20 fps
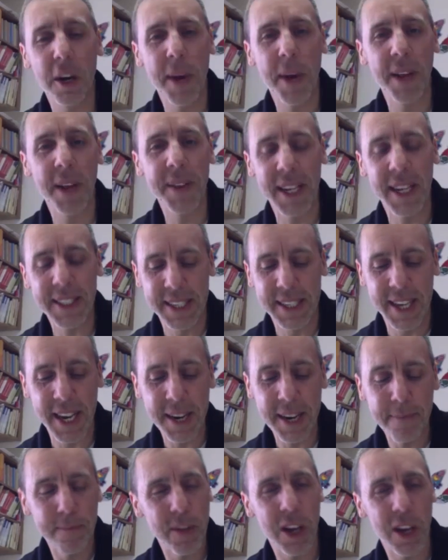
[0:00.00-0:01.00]
about that
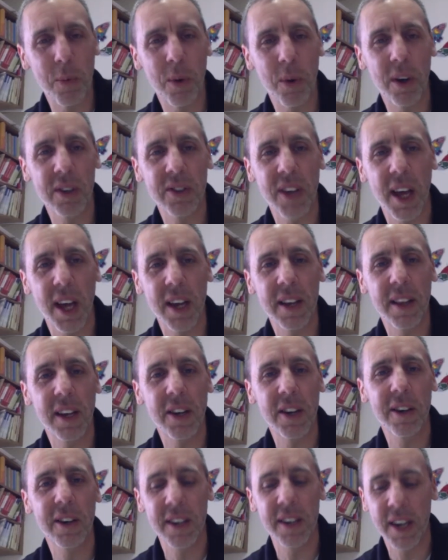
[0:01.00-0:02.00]
today, and we're excited that
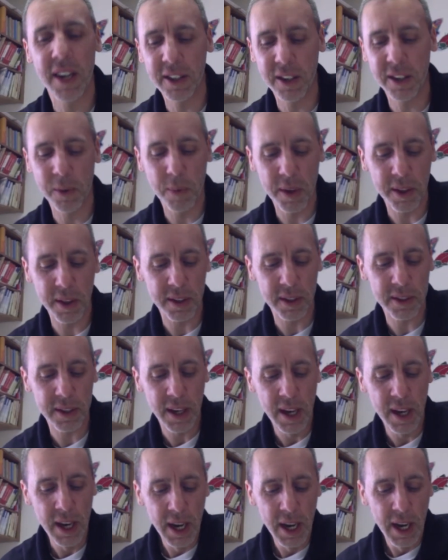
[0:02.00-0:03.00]
you're connecting with us.
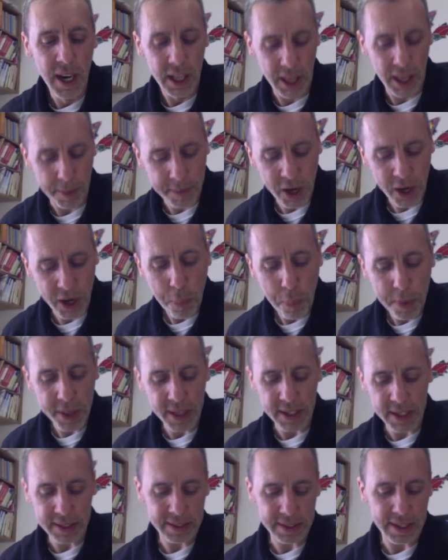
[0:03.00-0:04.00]
Let me open
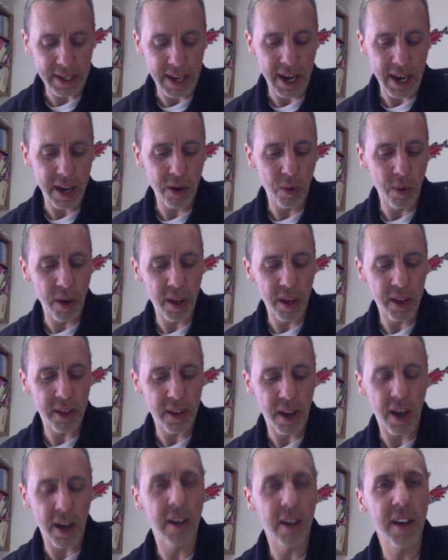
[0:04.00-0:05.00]
this today with
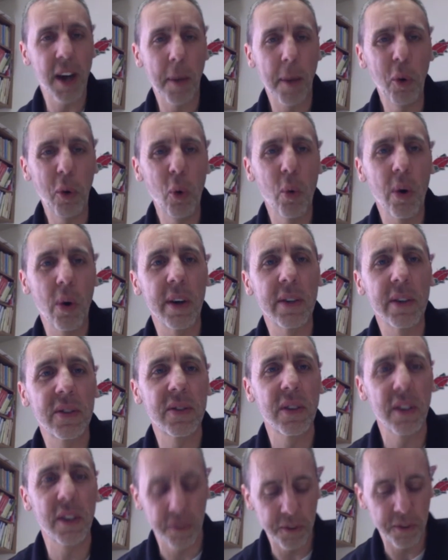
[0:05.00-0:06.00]
a couple
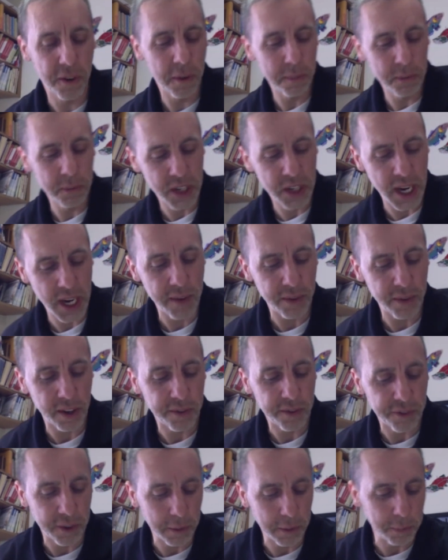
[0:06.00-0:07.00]
words from
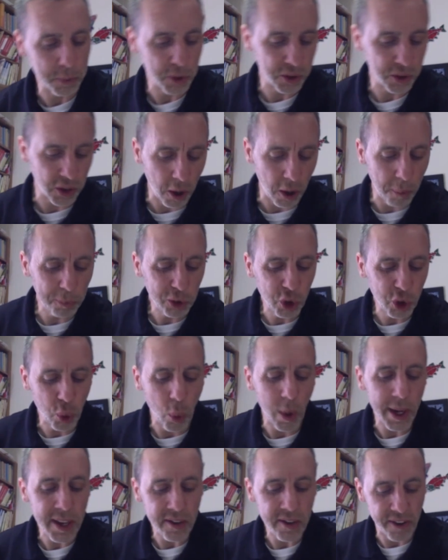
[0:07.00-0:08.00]
David from Psalm
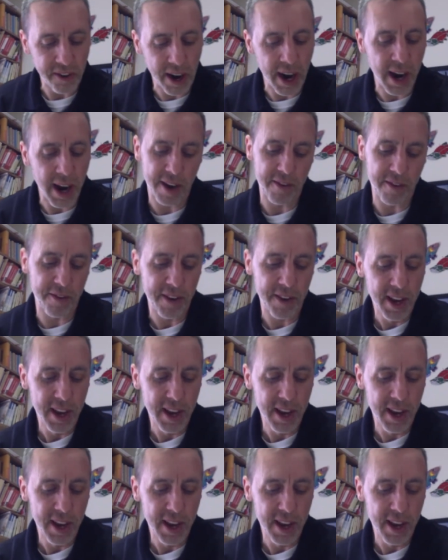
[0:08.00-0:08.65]
25.